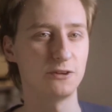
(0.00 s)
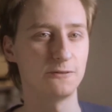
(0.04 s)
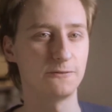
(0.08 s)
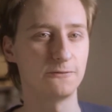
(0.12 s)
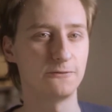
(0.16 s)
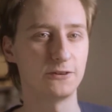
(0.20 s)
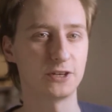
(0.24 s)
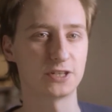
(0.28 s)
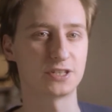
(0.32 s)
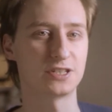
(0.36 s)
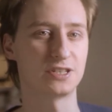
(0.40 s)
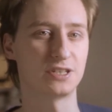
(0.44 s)

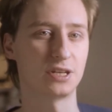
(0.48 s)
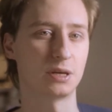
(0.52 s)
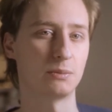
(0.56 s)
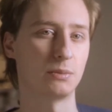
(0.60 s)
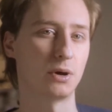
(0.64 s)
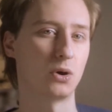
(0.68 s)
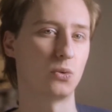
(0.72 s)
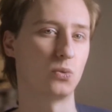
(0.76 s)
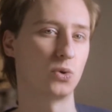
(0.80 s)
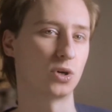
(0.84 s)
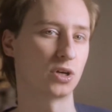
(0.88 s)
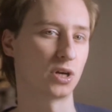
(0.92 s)
fussy
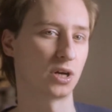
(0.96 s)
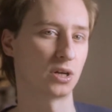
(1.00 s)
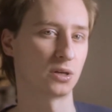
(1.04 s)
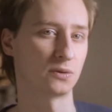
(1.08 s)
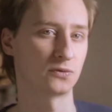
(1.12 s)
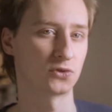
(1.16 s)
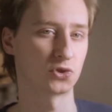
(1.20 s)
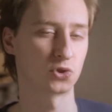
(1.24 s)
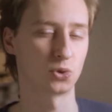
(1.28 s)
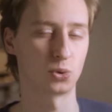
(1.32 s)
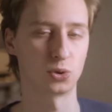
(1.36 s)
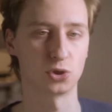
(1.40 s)
about what kind
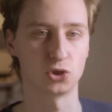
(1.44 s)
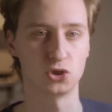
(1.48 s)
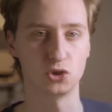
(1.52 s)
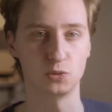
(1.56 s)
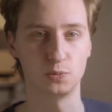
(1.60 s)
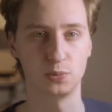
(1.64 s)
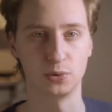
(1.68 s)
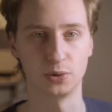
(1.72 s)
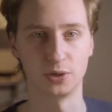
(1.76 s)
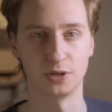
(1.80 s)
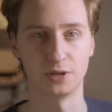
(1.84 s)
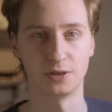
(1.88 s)
of storage you
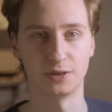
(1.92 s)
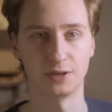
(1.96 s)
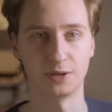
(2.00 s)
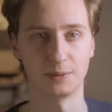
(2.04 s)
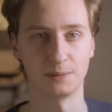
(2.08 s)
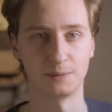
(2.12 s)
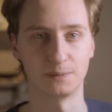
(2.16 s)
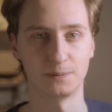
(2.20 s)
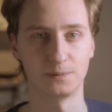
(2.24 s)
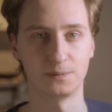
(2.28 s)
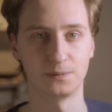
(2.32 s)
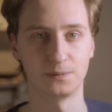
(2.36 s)
put in them.